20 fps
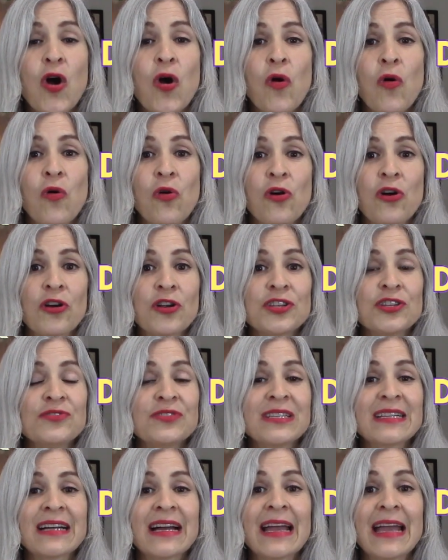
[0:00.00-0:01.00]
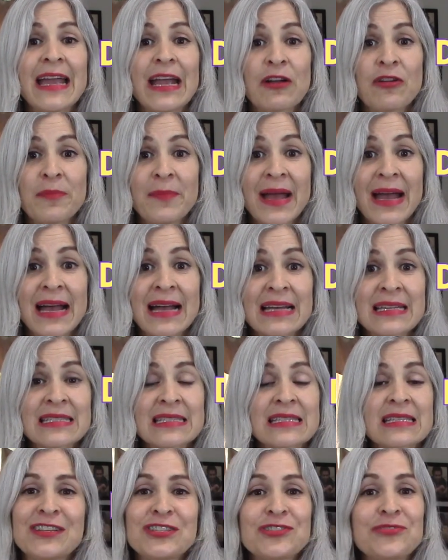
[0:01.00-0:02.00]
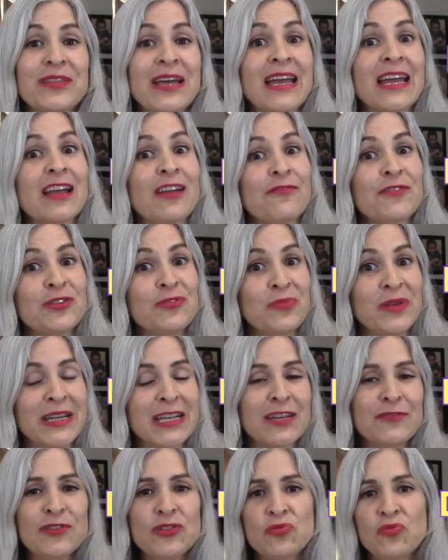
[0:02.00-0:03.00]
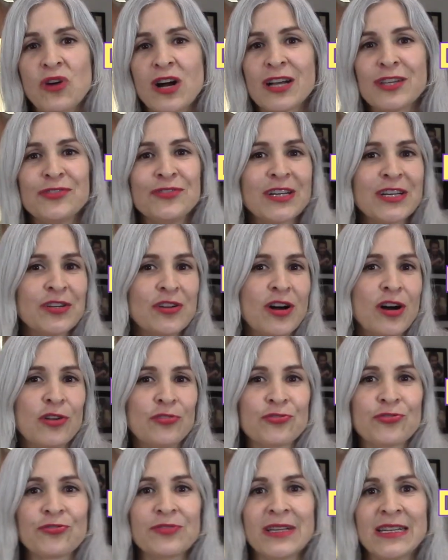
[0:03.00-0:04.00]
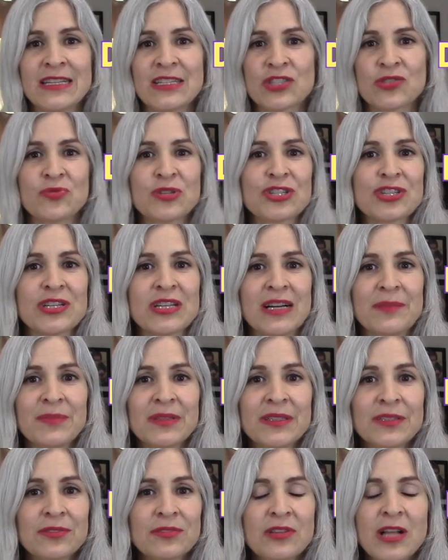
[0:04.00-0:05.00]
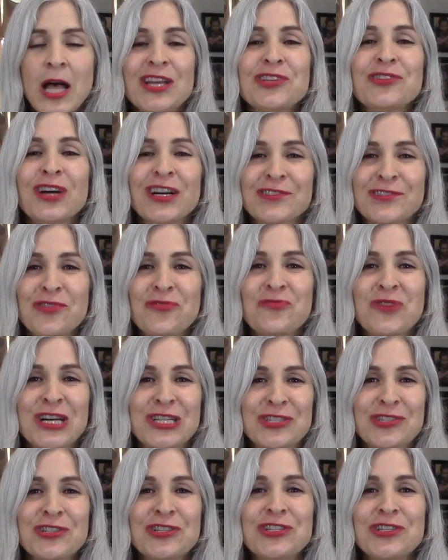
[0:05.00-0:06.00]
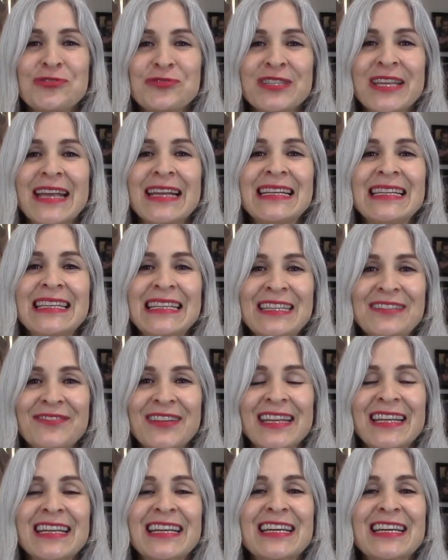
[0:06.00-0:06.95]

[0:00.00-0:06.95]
or using a hair mask. Do that every week. If you want, you can alternate, switch it up a little. You also want to use a leave-in